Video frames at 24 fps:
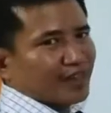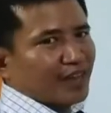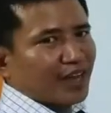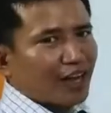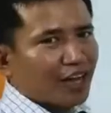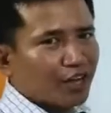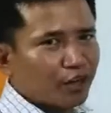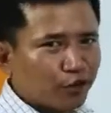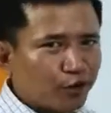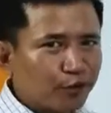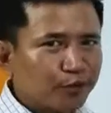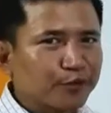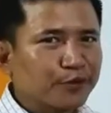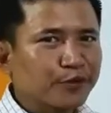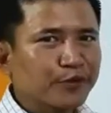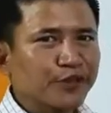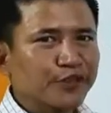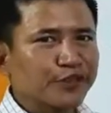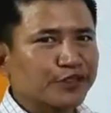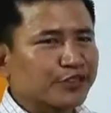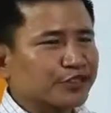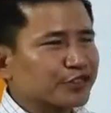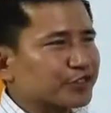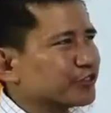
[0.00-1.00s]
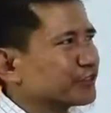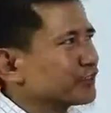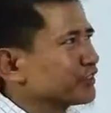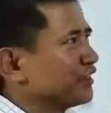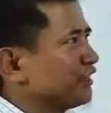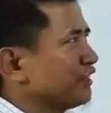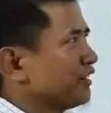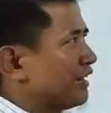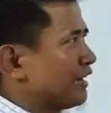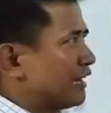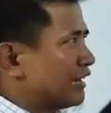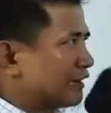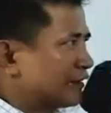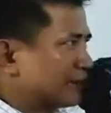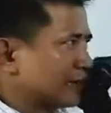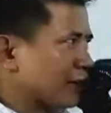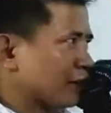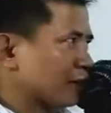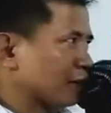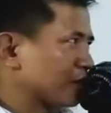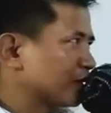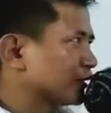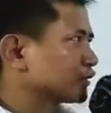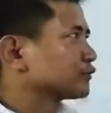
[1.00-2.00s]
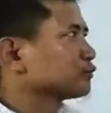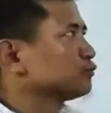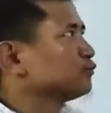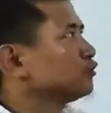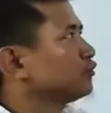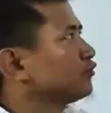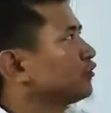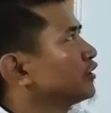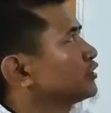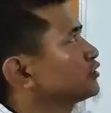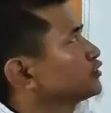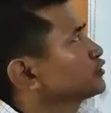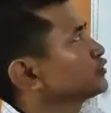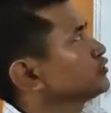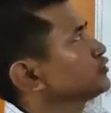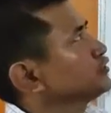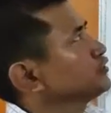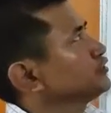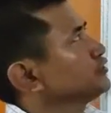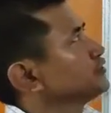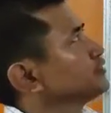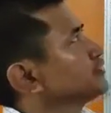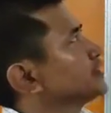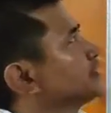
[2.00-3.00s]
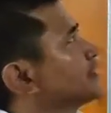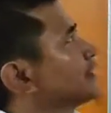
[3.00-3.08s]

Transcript: I hope you understood. Now let's move on to the